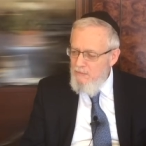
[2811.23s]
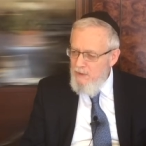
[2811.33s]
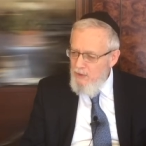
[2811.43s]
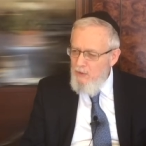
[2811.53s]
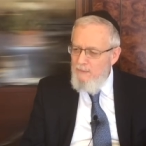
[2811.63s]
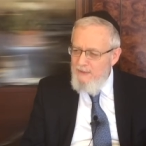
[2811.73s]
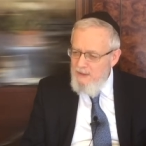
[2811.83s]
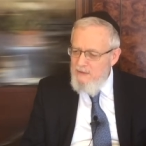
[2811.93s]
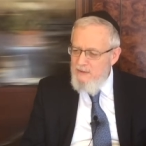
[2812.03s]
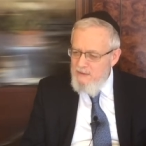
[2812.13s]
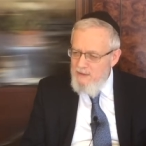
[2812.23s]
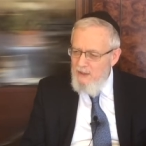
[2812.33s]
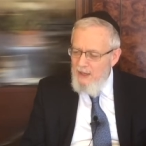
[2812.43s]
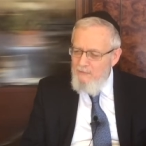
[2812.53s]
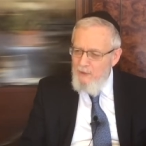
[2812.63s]
You know what it means?
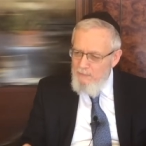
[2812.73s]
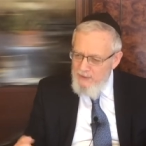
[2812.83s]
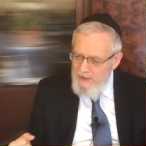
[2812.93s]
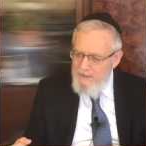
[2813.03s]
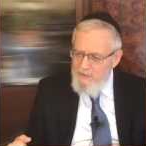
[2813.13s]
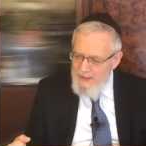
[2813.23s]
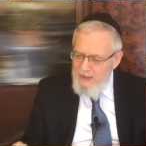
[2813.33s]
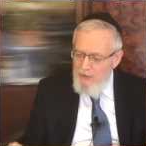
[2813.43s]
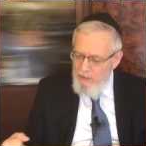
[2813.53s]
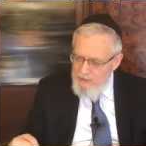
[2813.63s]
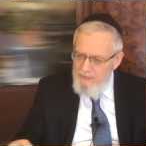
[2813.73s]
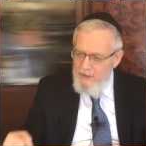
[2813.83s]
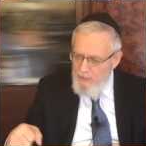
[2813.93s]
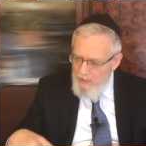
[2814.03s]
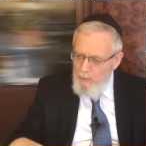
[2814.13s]
Avram believes that
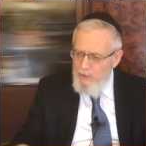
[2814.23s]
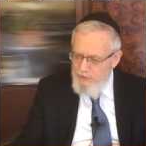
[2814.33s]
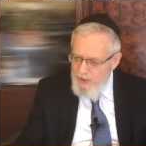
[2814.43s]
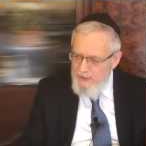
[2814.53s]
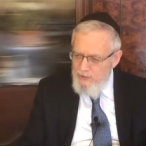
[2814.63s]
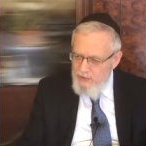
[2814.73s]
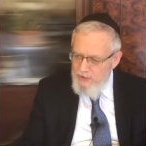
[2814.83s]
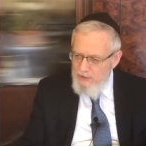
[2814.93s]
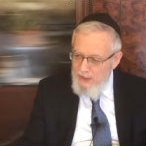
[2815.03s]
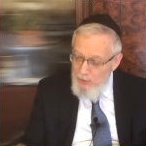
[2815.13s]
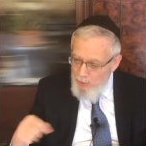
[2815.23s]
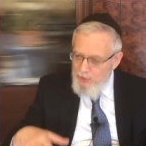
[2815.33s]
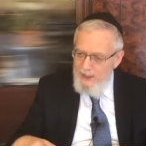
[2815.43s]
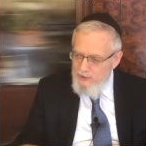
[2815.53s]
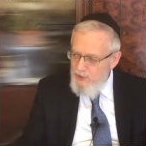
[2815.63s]
ultimately they will change. He could
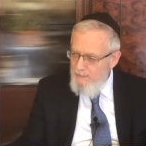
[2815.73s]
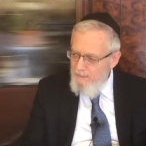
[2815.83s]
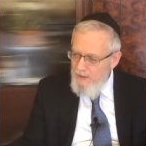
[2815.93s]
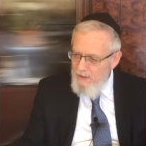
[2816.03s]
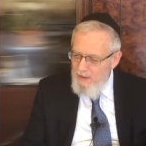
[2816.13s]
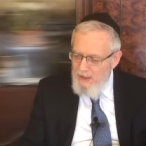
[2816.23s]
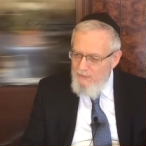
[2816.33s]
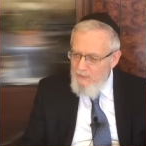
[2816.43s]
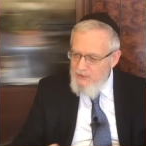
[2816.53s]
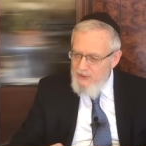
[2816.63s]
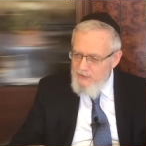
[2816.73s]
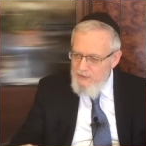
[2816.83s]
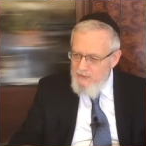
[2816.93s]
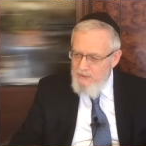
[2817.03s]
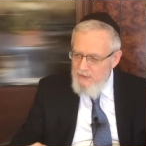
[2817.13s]
change them. Avram
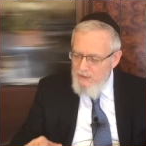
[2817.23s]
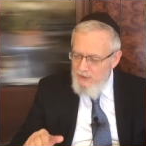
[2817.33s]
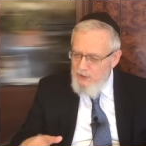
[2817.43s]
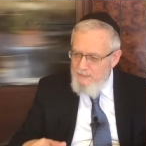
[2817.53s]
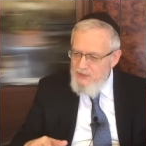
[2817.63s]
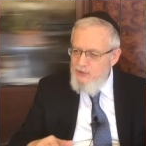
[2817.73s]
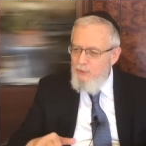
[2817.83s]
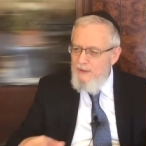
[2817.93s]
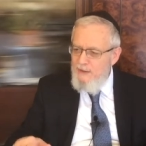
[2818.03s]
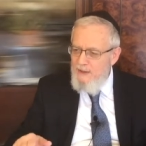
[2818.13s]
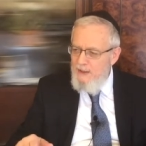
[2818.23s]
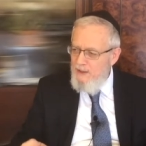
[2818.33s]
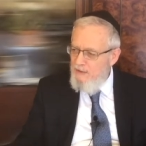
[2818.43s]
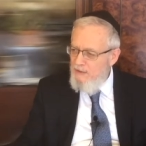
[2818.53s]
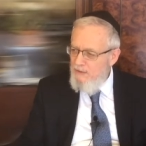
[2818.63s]
says, Hashem says, you're at a dead
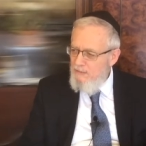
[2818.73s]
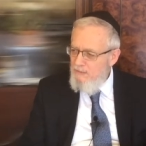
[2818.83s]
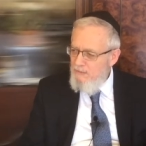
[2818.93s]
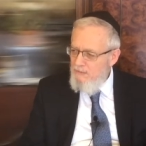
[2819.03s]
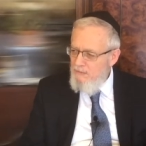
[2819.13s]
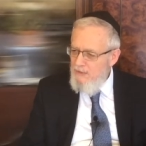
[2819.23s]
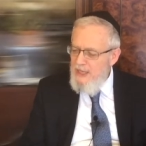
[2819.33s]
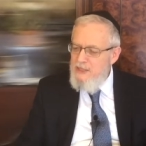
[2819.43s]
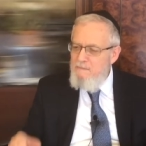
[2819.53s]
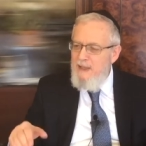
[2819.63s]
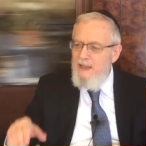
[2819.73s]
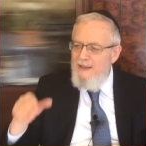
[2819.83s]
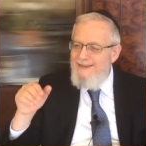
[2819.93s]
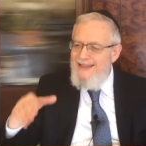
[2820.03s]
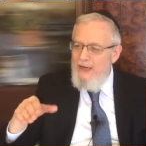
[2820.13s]
end. It's
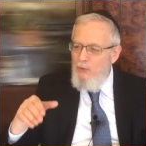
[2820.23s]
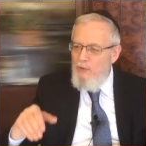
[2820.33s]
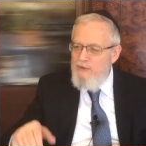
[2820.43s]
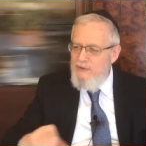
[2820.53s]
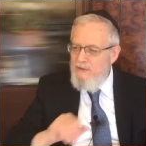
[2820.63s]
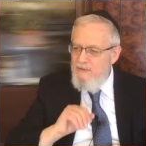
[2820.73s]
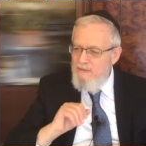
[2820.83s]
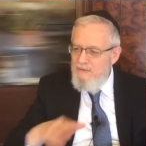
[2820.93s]
beating a dead horse.